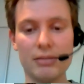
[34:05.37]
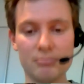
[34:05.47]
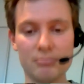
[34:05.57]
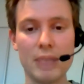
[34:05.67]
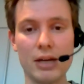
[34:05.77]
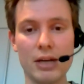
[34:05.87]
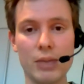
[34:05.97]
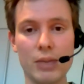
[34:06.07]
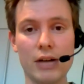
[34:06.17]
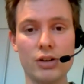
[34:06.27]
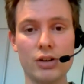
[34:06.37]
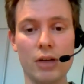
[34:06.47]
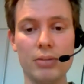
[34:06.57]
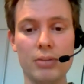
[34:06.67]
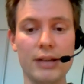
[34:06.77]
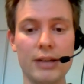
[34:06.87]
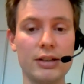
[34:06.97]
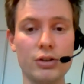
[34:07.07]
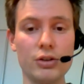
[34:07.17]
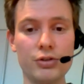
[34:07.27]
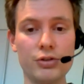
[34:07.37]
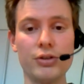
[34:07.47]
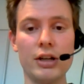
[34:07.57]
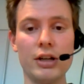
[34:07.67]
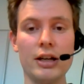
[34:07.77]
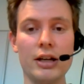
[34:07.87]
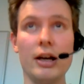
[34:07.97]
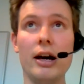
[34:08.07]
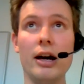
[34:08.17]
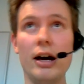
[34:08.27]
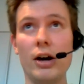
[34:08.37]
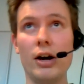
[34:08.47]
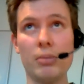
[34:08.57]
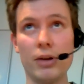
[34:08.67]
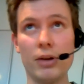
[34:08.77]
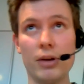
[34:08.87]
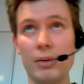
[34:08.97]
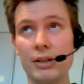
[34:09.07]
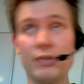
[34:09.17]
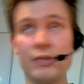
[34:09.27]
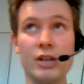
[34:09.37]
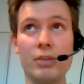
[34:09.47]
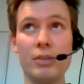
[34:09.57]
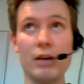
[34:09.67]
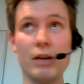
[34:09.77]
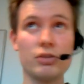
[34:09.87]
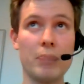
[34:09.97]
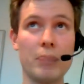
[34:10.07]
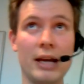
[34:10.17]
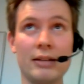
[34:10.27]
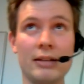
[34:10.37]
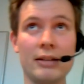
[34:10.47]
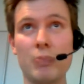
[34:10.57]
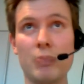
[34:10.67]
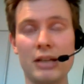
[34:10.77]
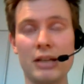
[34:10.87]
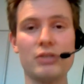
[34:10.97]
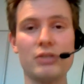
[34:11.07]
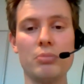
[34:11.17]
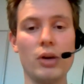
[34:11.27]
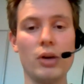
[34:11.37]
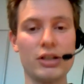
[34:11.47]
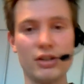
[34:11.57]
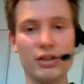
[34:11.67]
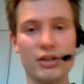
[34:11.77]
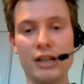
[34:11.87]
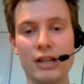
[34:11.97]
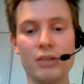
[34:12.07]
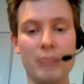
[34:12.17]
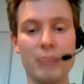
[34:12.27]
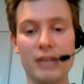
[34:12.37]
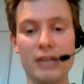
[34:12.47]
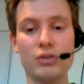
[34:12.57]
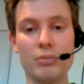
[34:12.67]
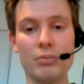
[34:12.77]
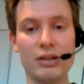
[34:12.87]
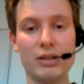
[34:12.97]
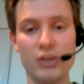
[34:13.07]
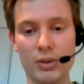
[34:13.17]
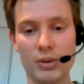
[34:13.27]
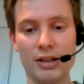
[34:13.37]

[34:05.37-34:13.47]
Many are without a job, and the youth unemployment. If you hear about Spain is more or less nothing compared to Macedonia.